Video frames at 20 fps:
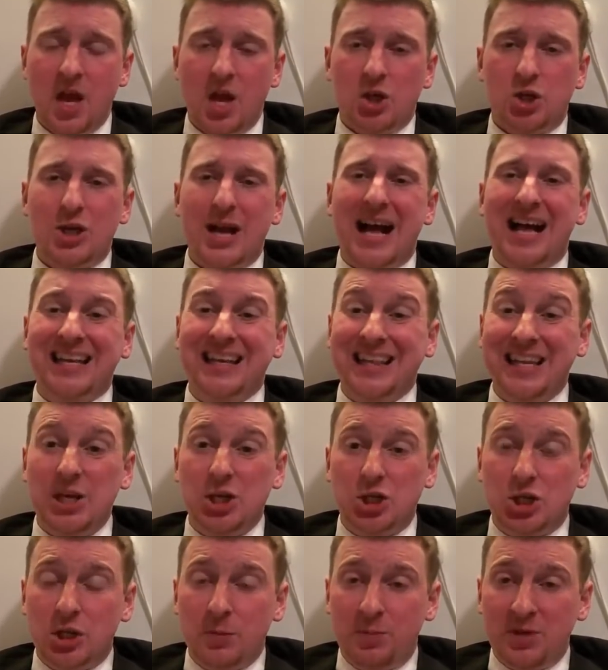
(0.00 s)
to
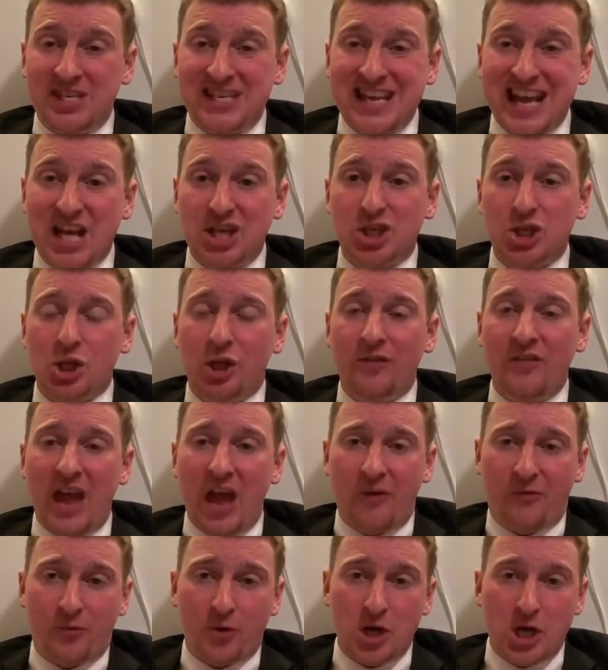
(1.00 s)
unleash the potential of
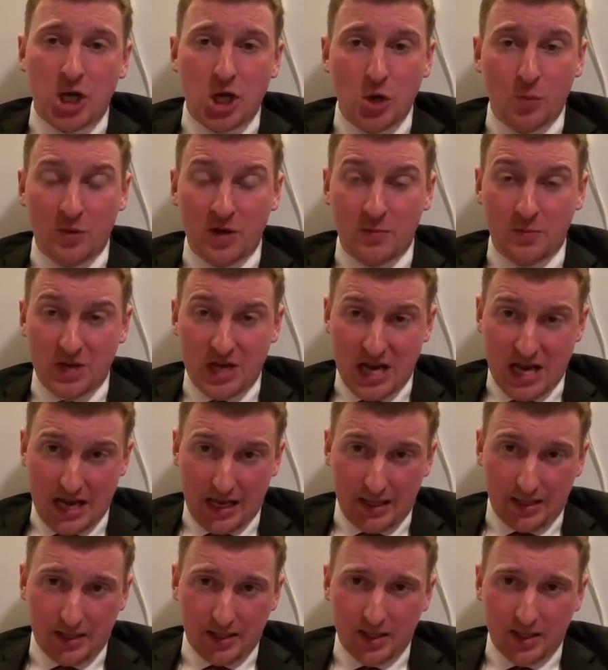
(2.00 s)
every human being,